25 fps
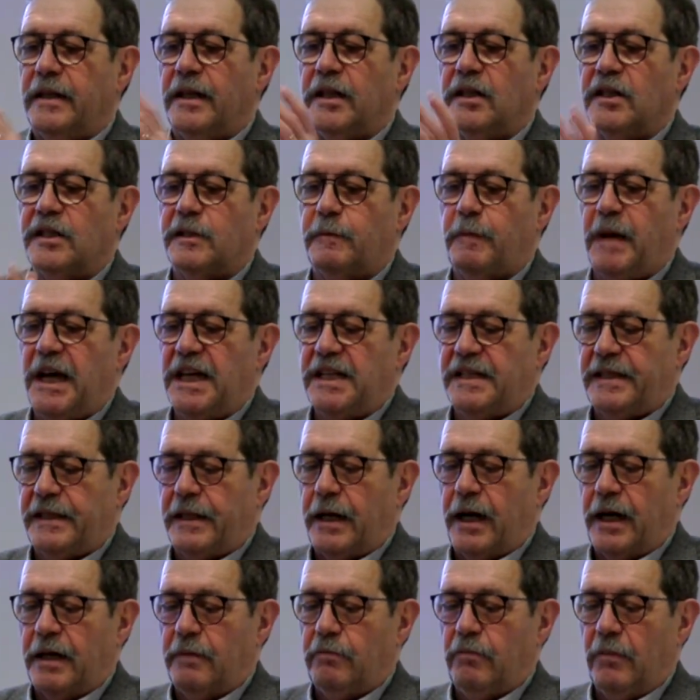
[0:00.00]
in
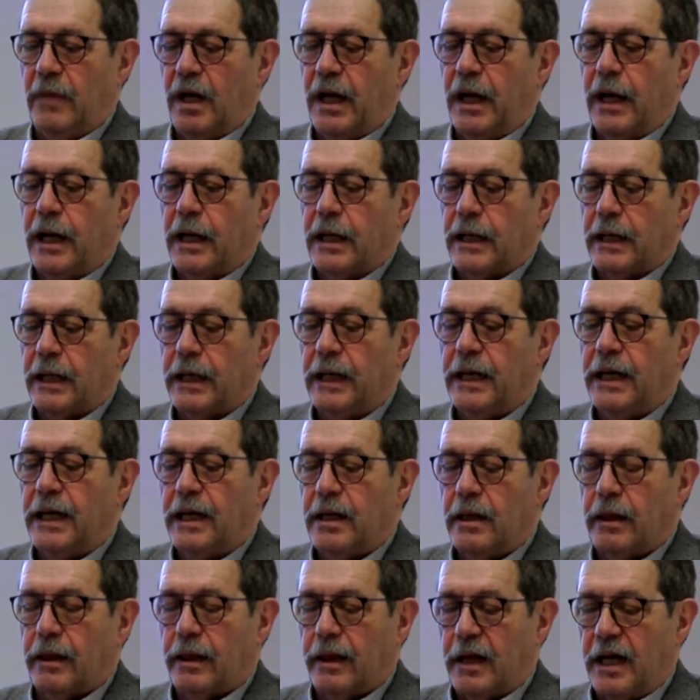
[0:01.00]
space-time, he
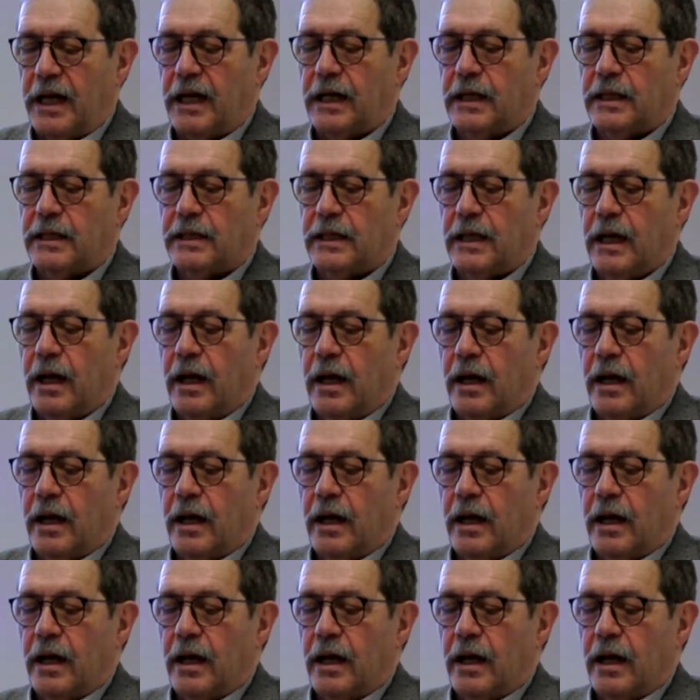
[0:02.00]
thinks